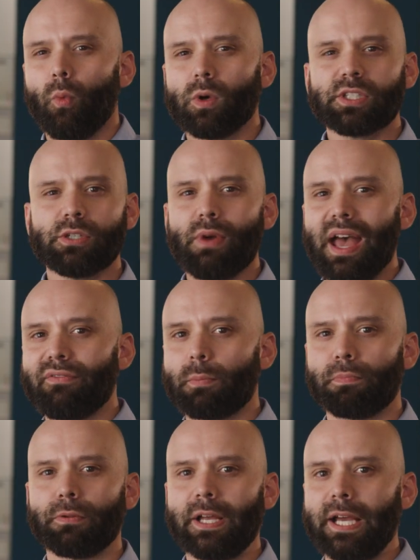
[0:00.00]
Once you have a
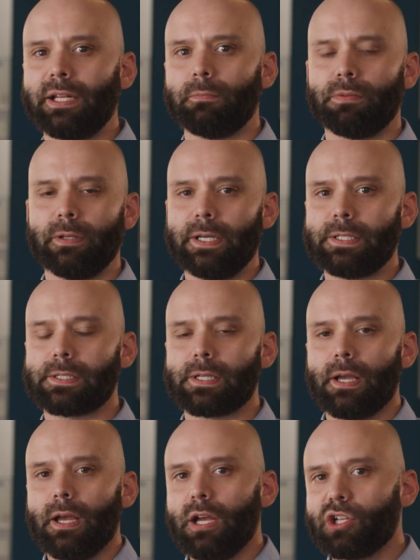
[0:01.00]
plan in place,
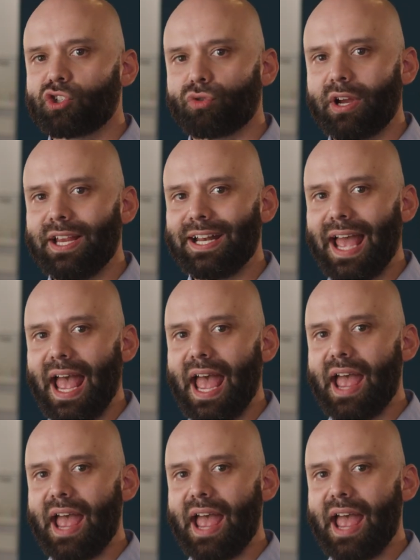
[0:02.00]
train